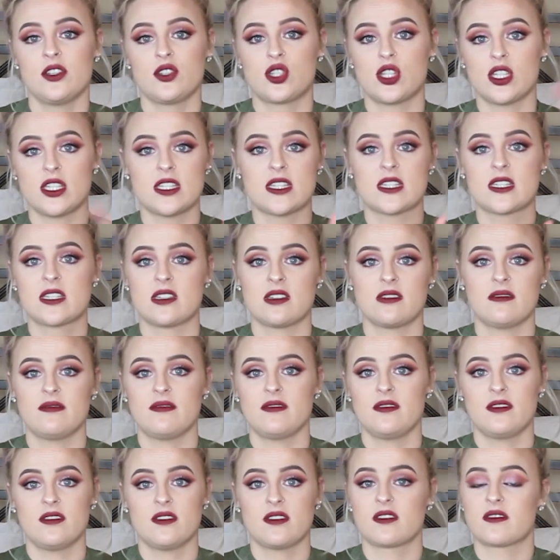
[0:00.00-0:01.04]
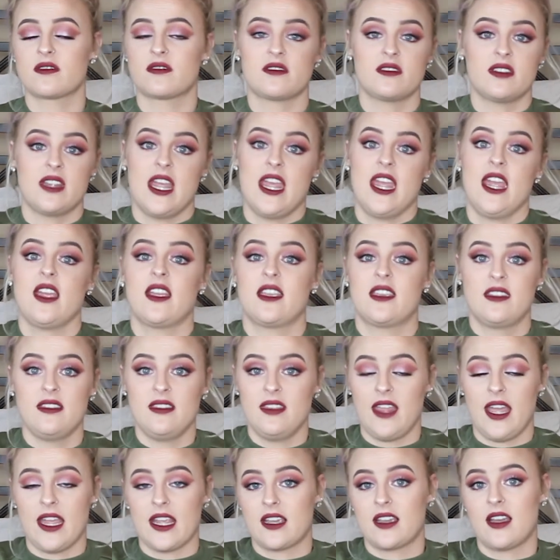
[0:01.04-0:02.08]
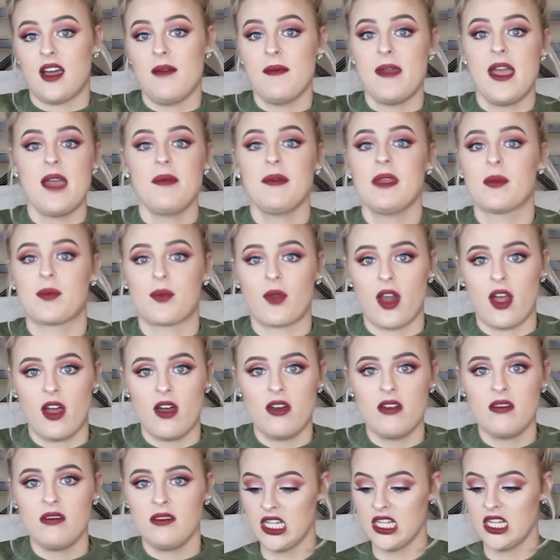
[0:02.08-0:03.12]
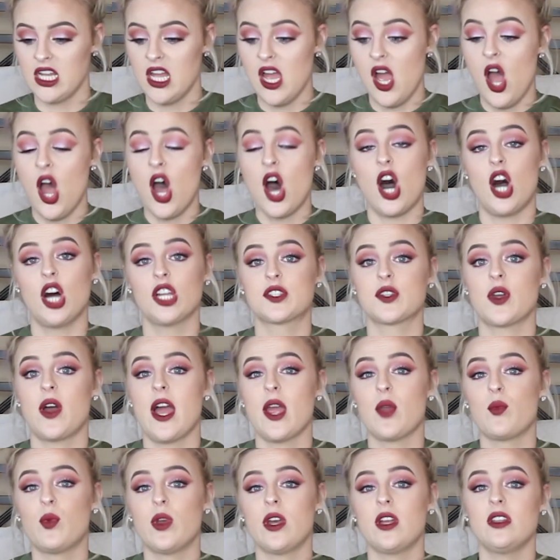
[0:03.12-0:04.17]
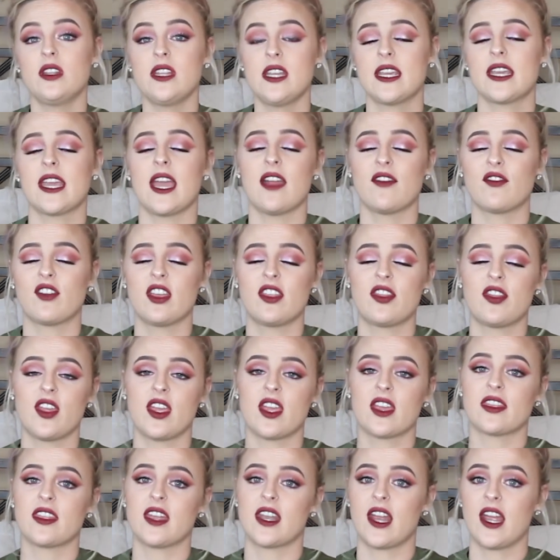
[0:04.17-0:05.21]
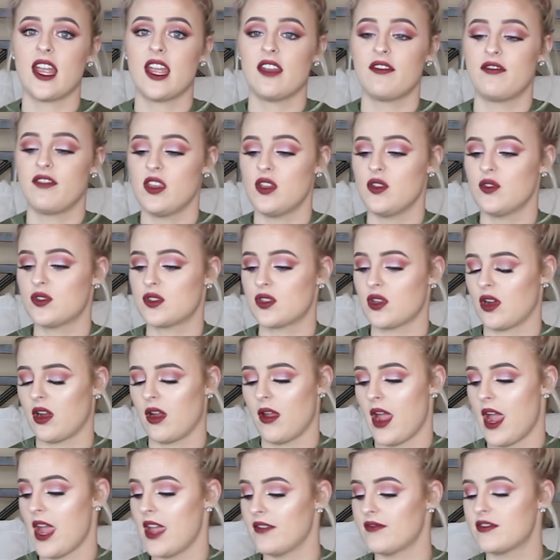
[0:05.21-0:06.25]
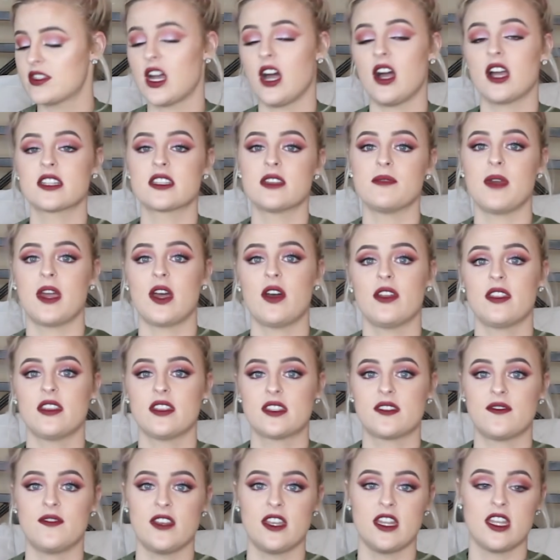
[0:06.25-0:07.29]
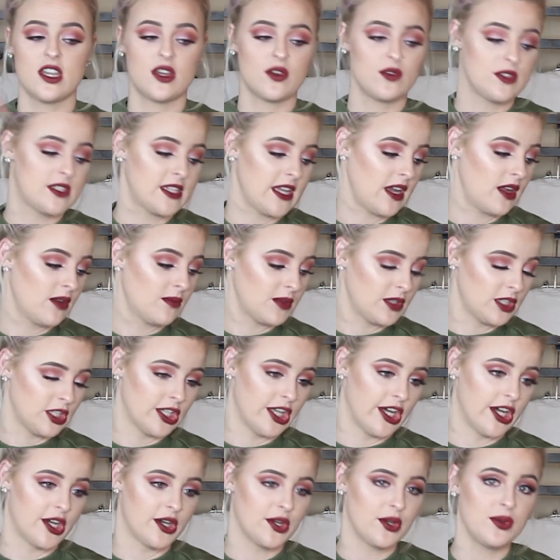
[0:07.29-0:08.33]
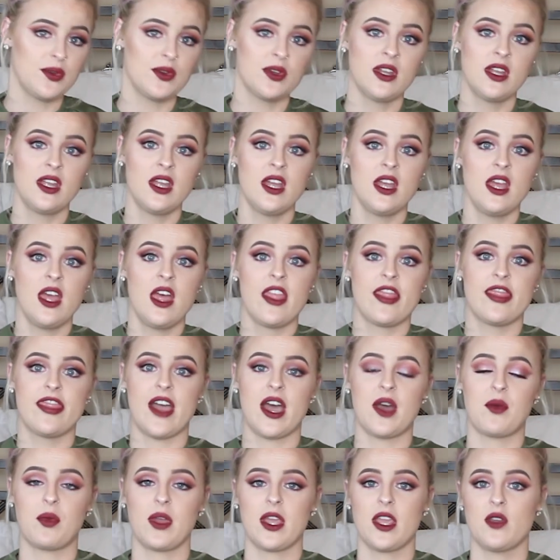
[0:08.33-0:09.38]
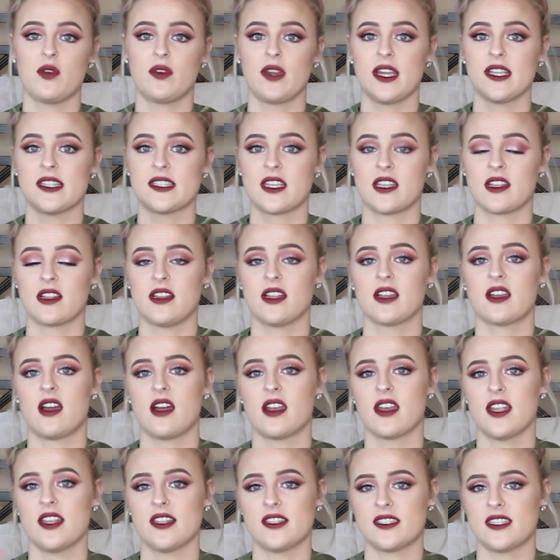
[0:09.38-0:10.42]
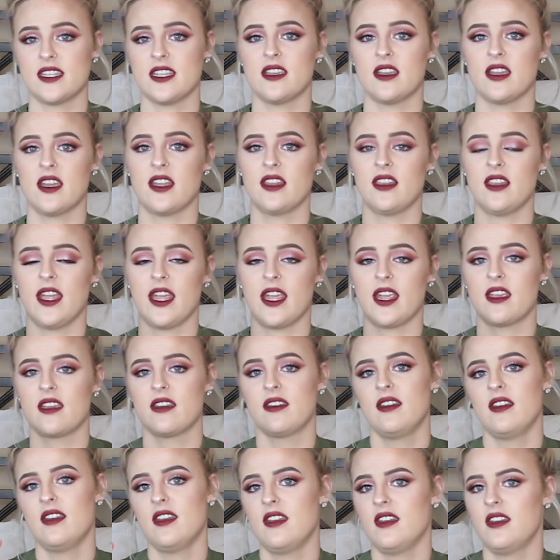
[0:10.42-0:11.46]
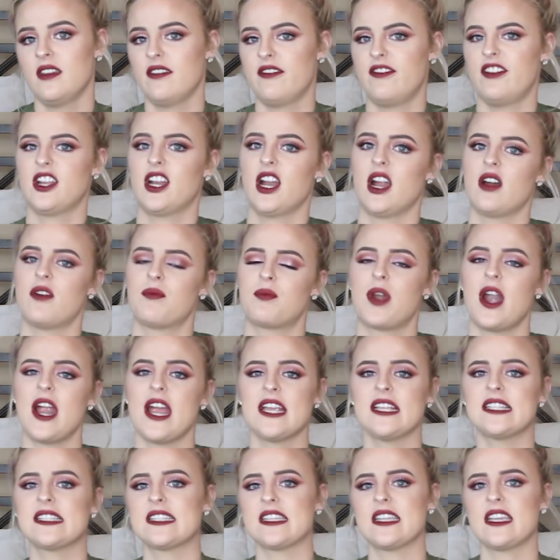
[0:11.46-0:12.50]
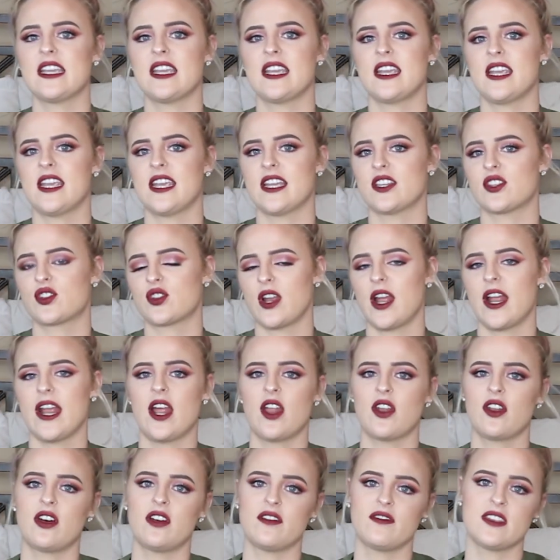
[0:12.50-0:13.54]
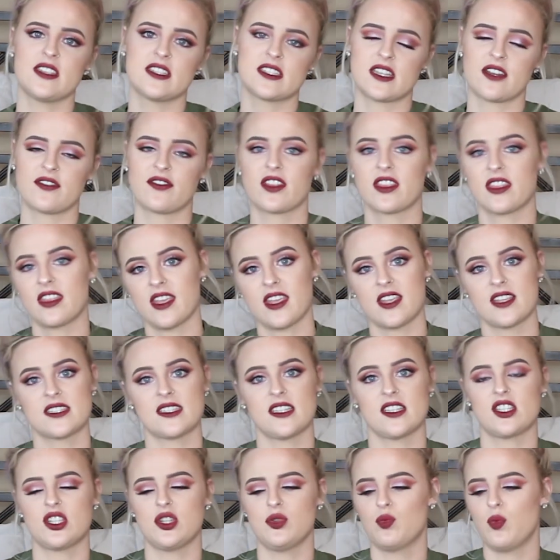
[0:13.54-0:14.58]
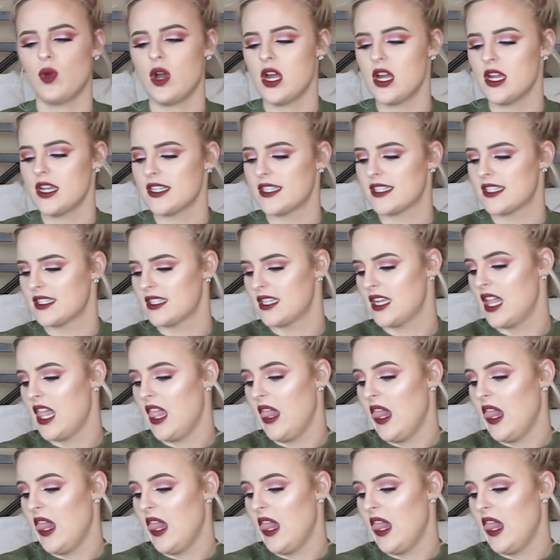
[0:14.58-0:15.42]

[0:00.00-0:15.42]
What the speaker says: just like come at me, bro. Also, I will link everything that I have used or I have talked about in this video down below. That way you guys can click on it, see it, like figure out pricing and try out all these different things that you want.